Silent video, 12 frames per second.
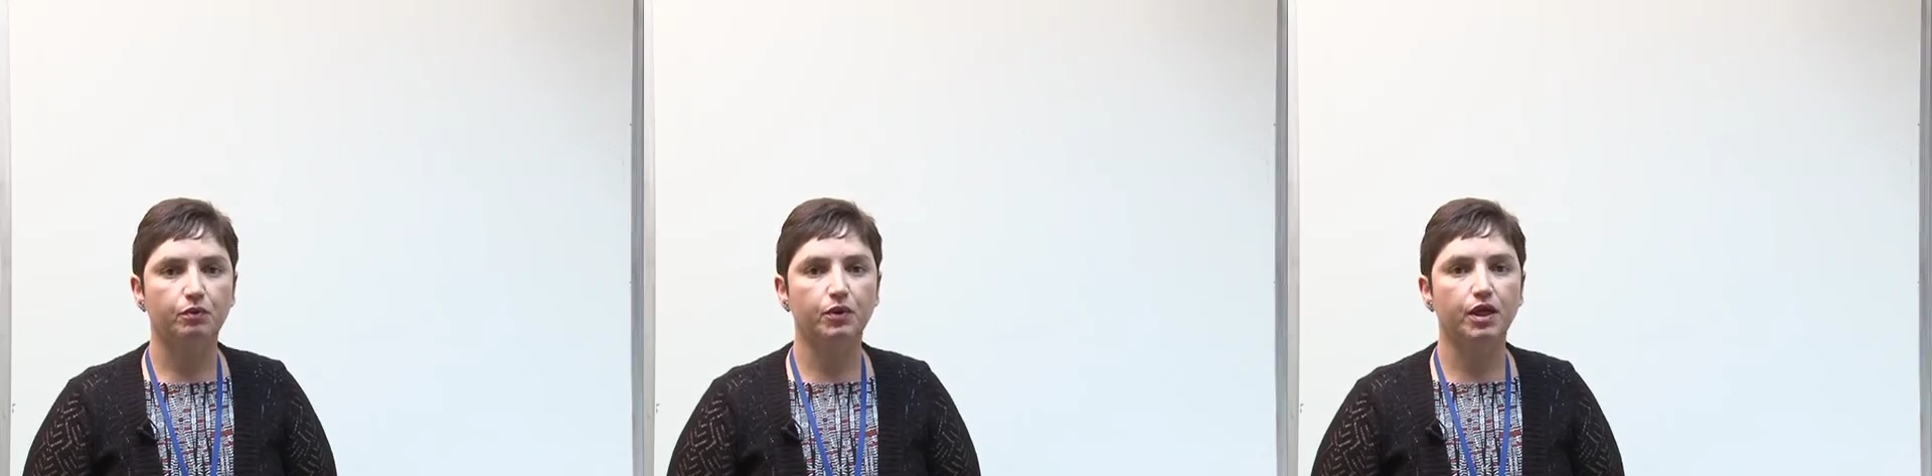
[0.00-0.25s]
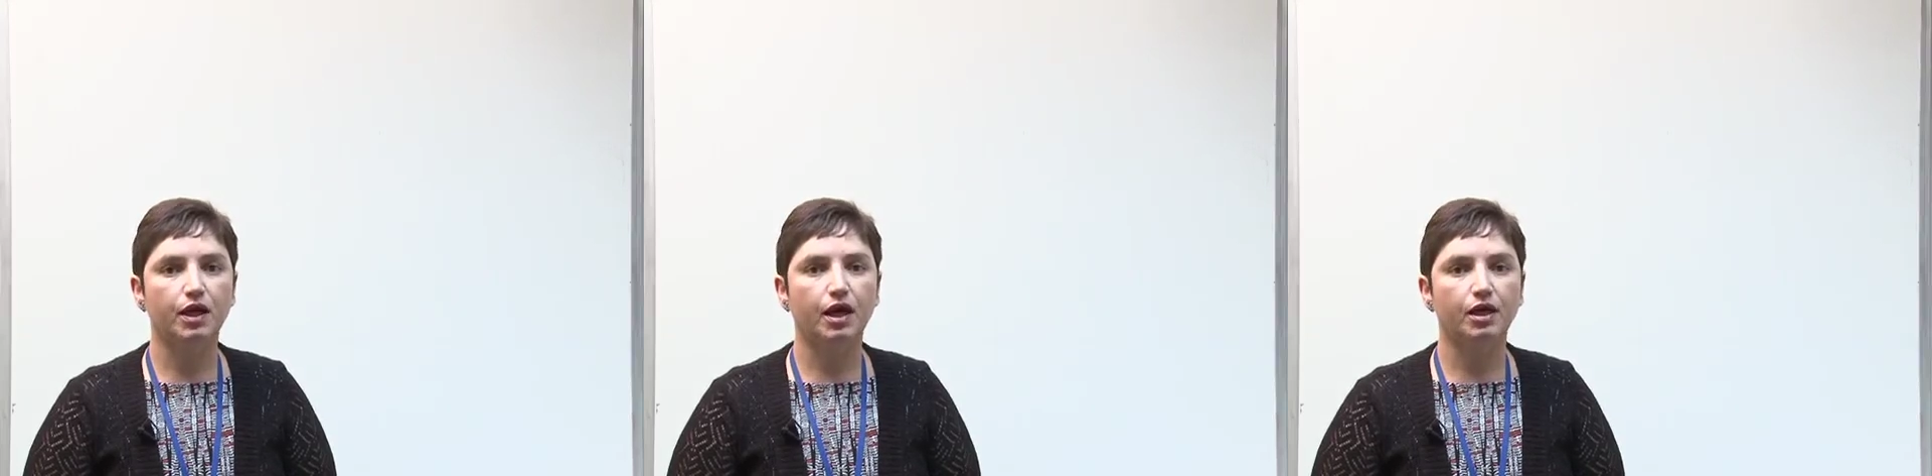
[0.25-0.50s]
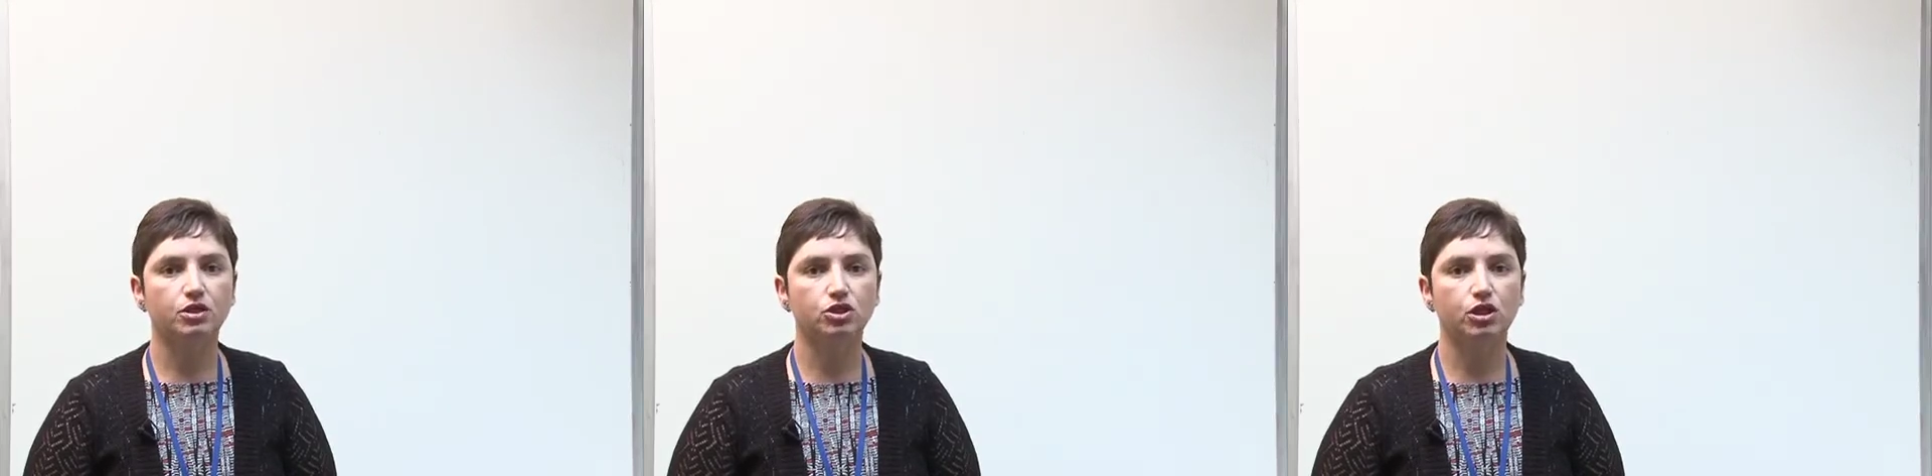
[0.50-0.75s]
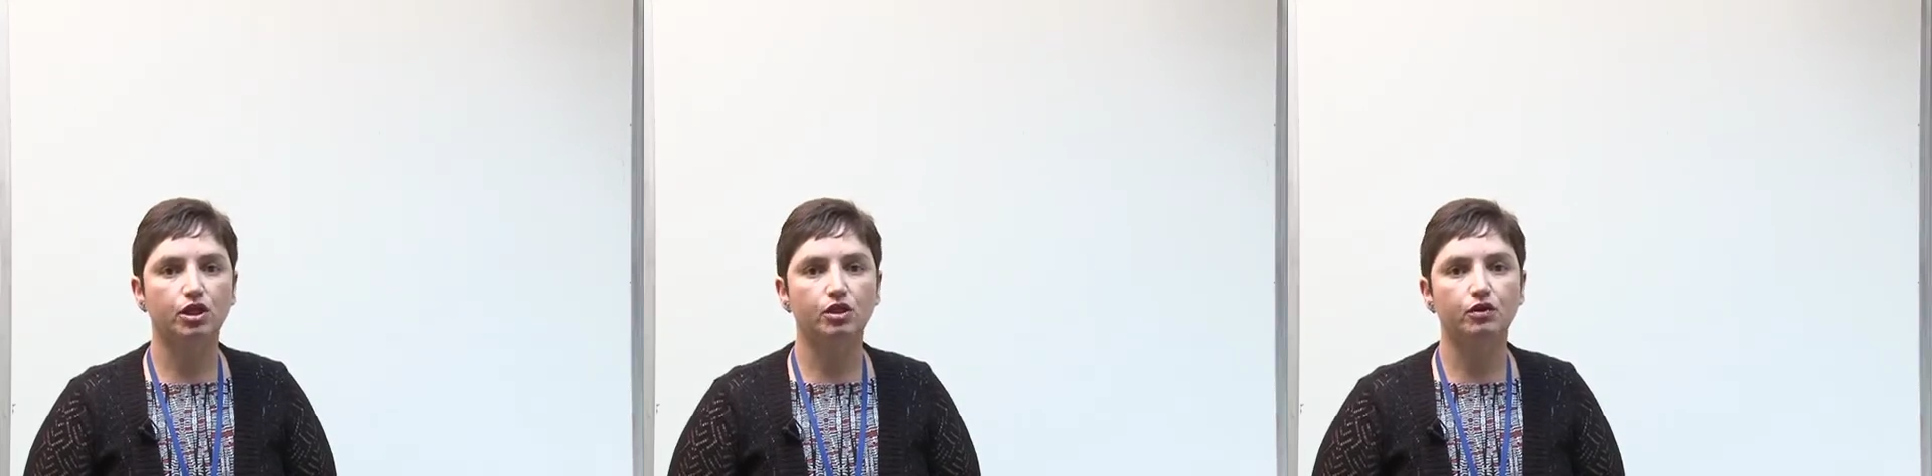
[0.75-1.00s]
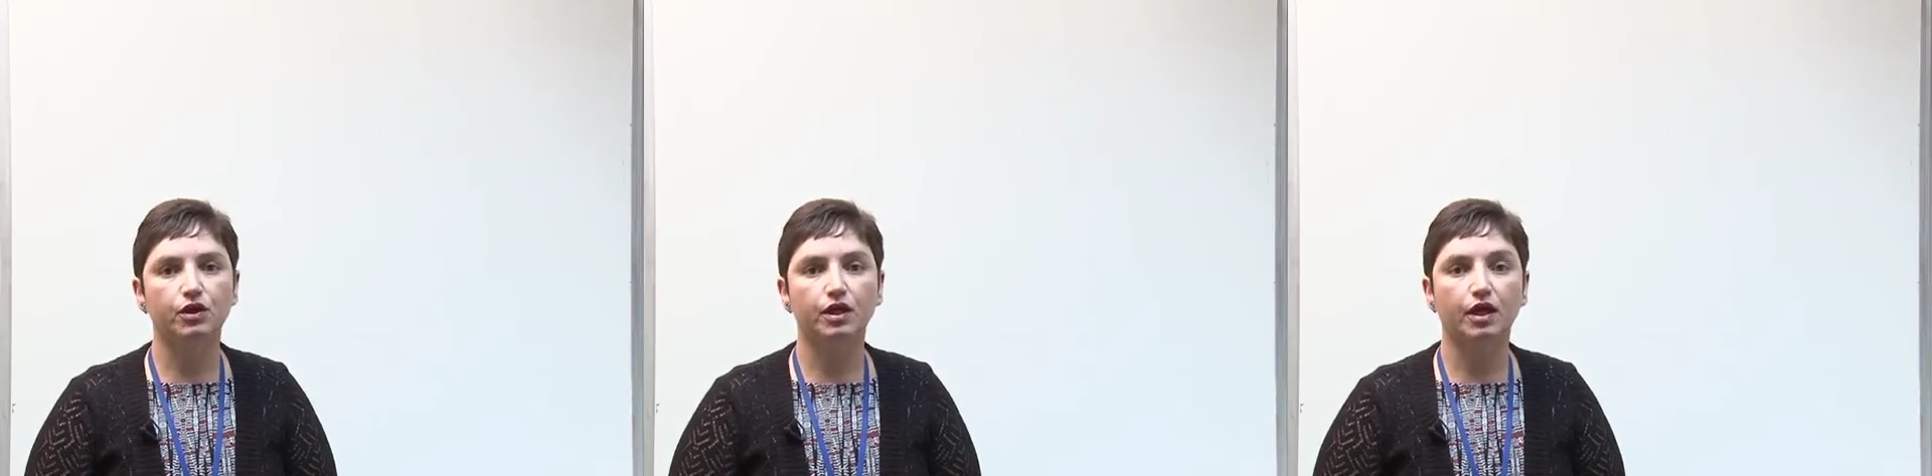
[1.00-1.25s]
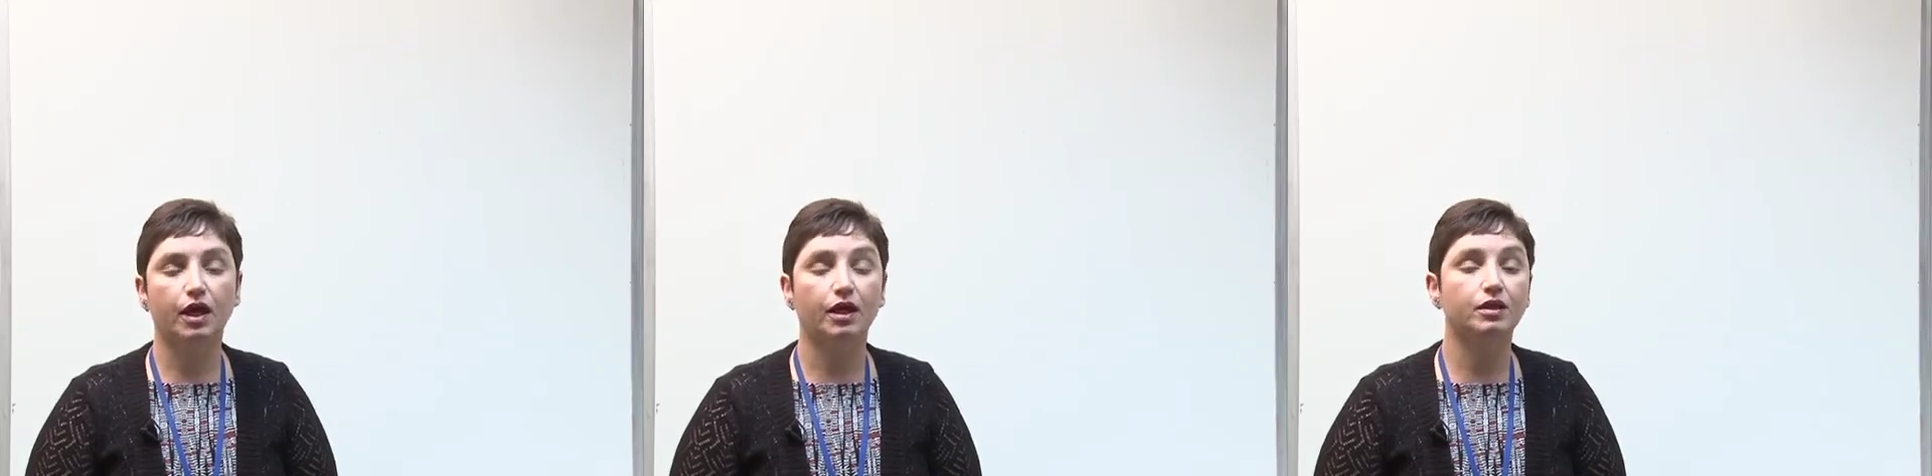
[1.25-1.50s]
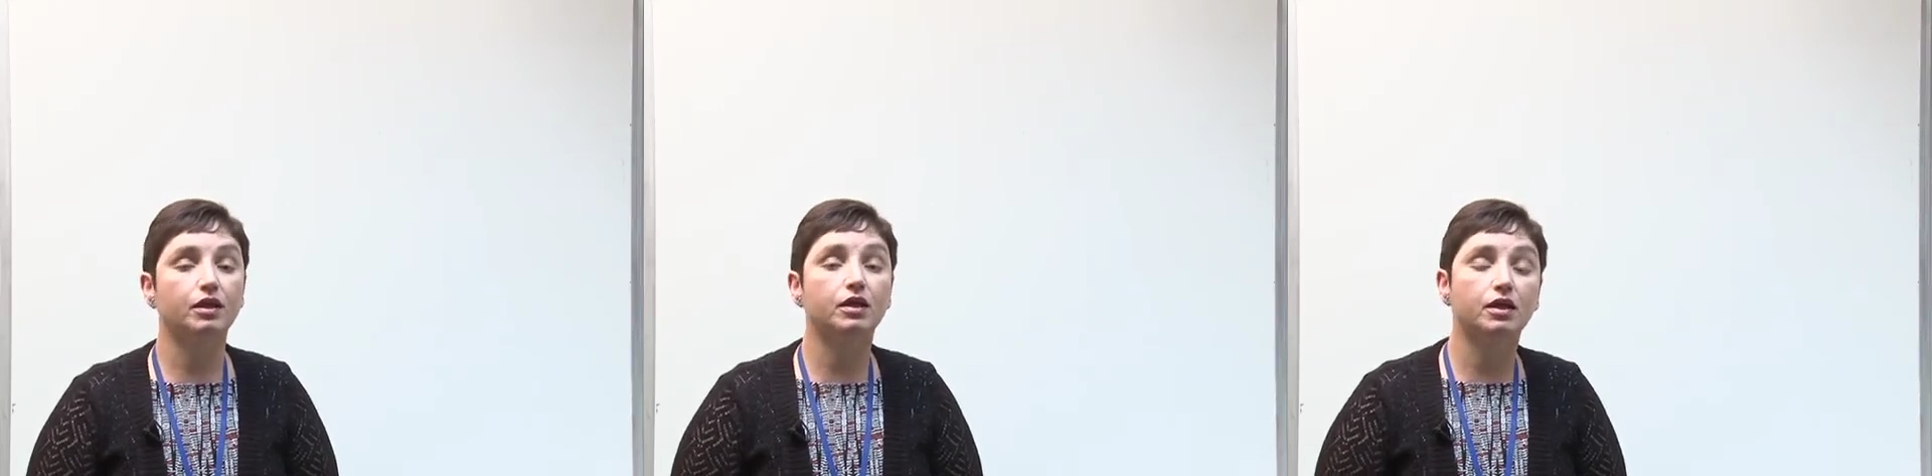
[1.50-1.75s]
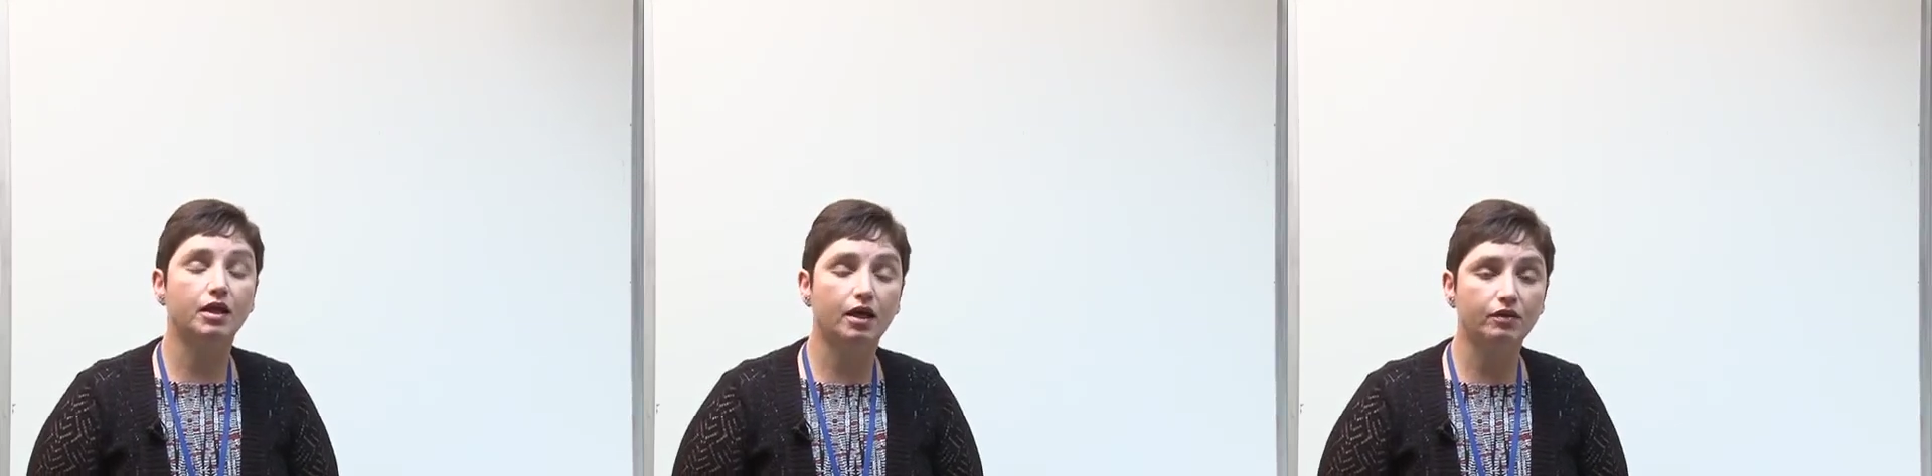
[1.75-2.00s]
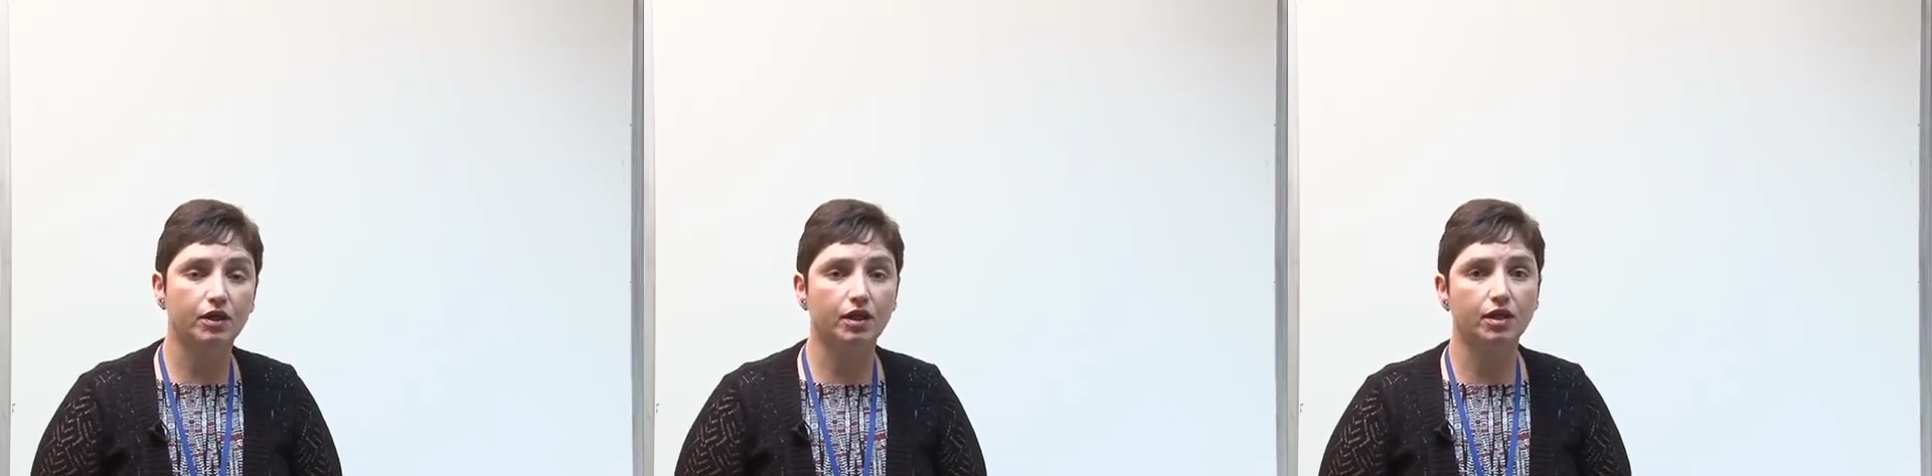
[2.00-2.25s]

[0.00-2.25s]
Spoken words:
we're actually looking at another